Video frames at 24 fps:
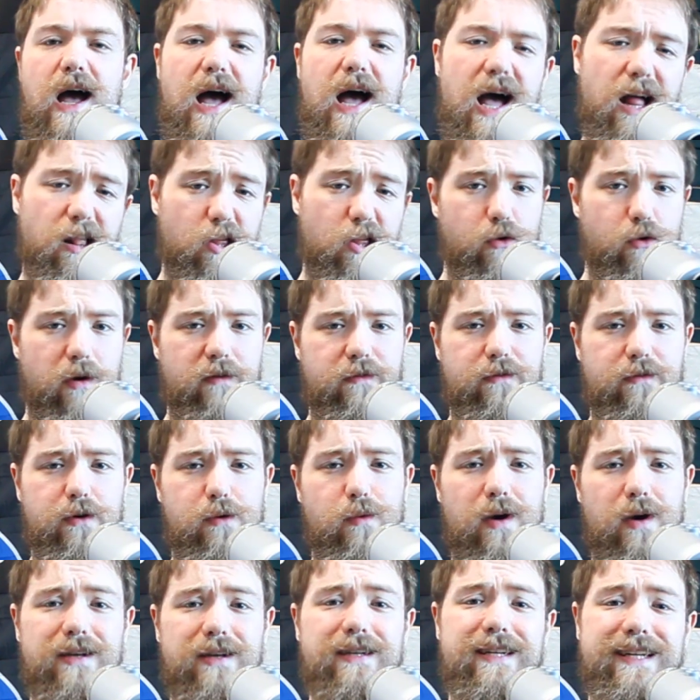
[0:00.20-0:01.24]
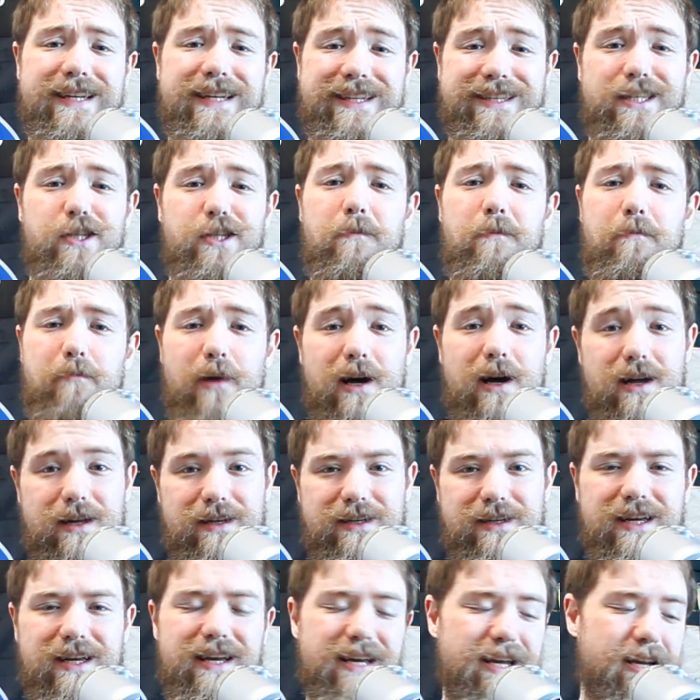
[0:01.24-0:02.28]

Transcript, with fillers: Hello everyone, it's your bud.